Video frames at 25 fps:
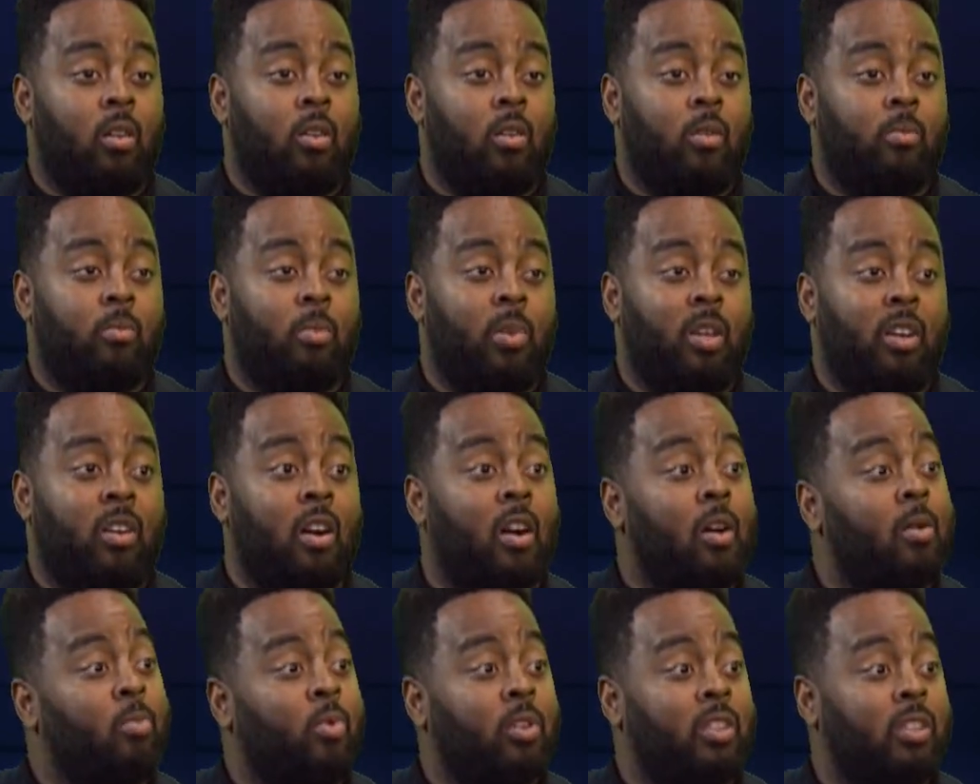
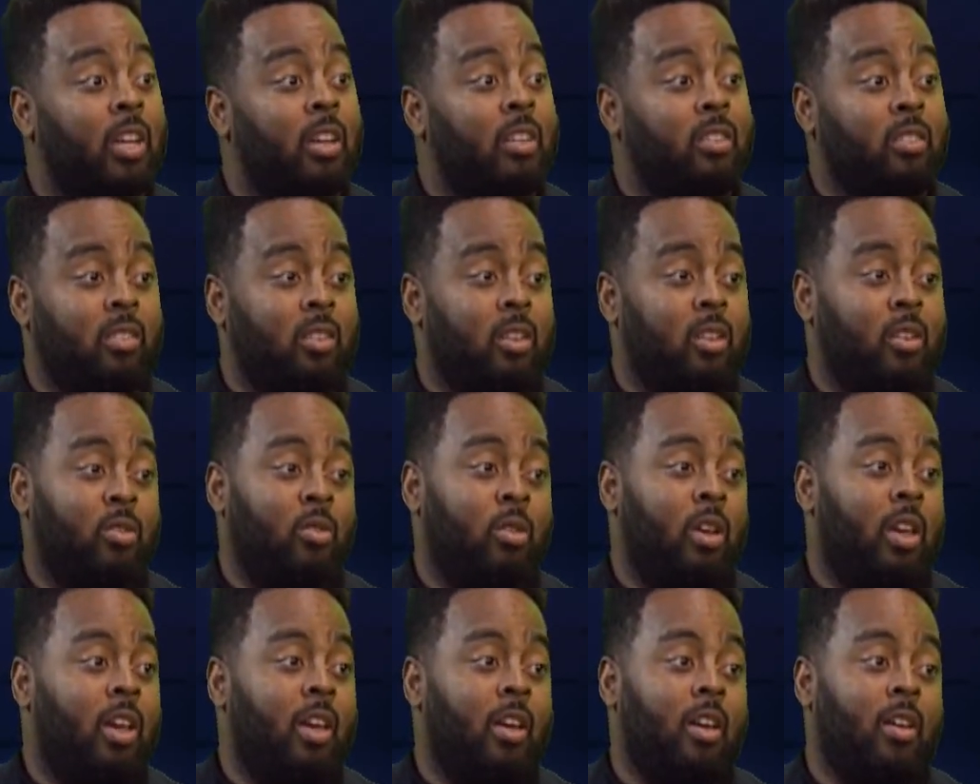become what they see. You
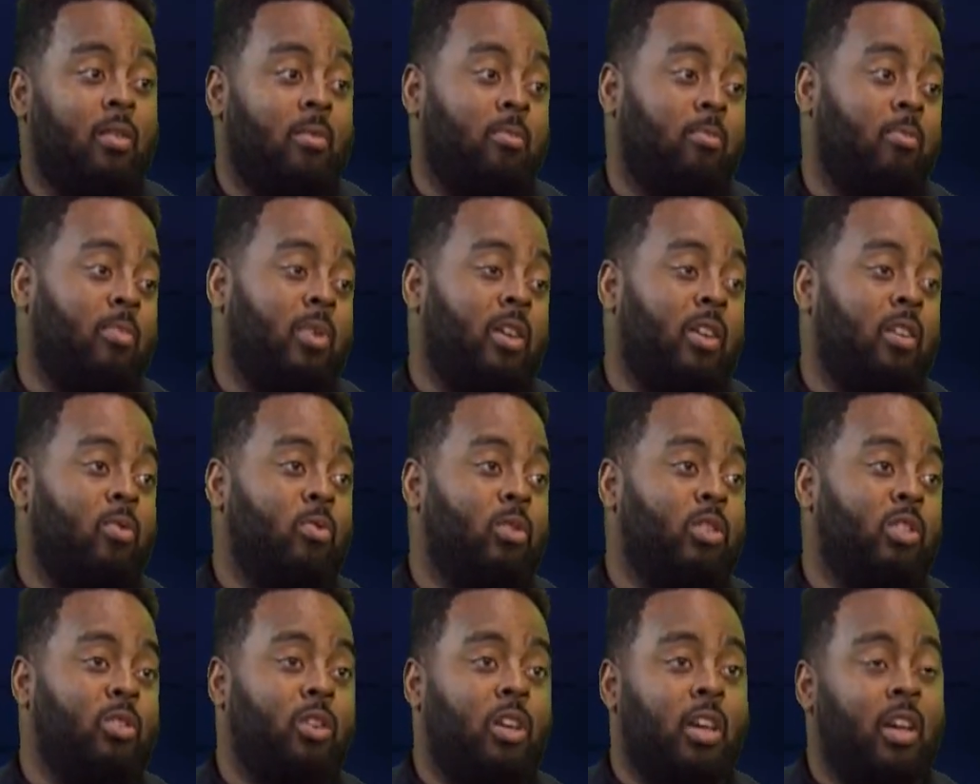can't be
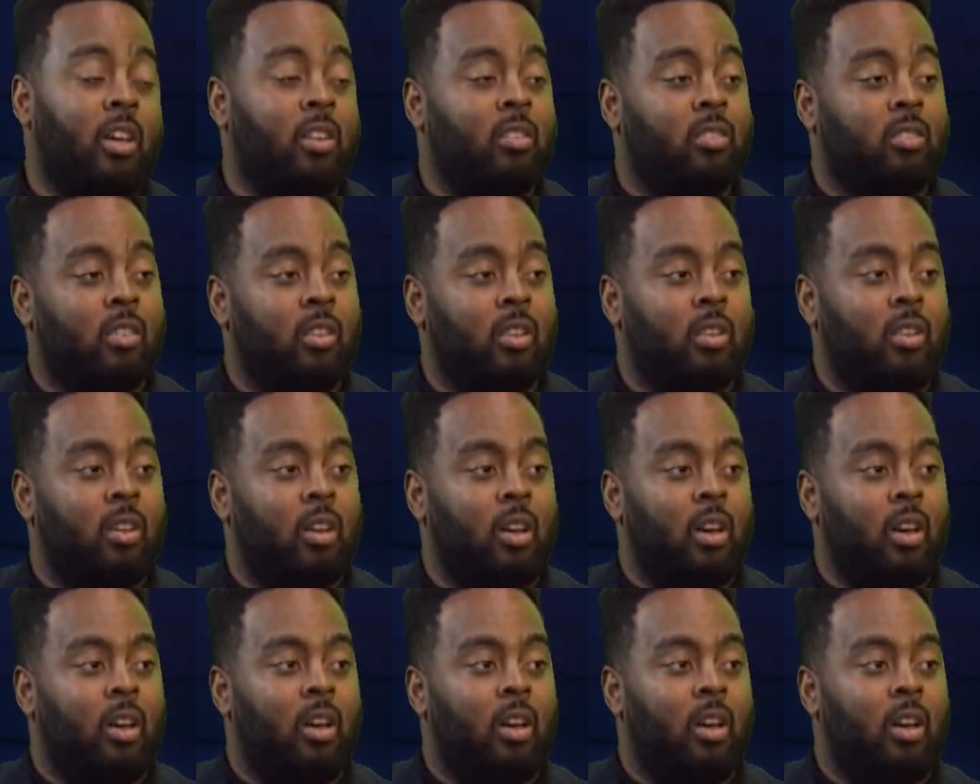what you can't see.